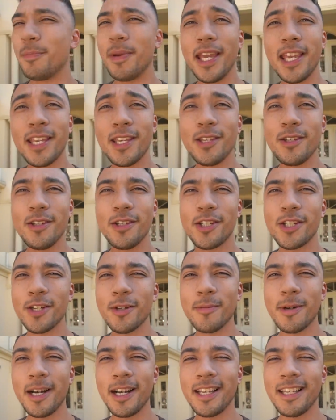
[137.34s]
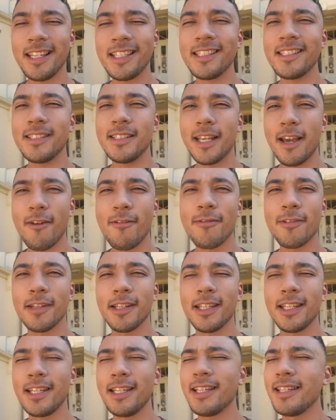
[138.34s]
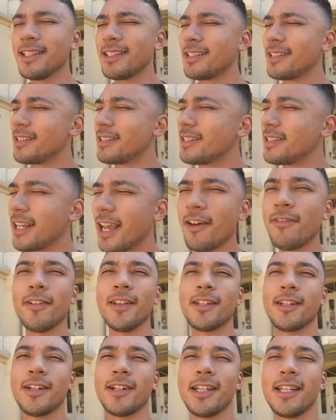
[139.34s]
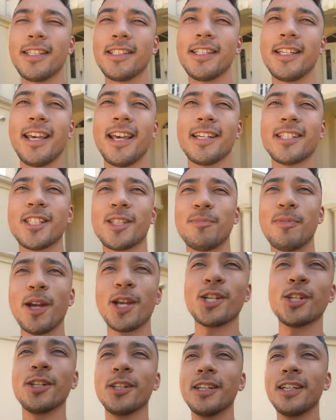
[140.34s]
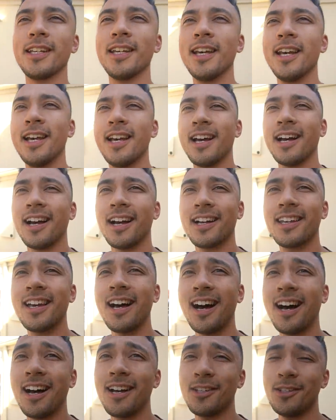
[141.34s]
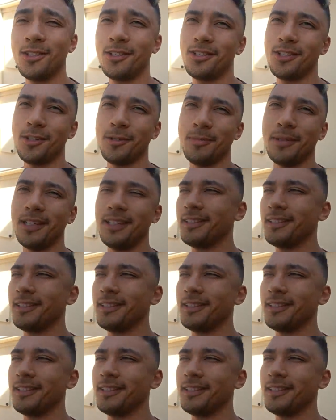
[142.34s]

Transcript: Being a YouTuber is definitely, definitely not easy, especially a car YouTuber.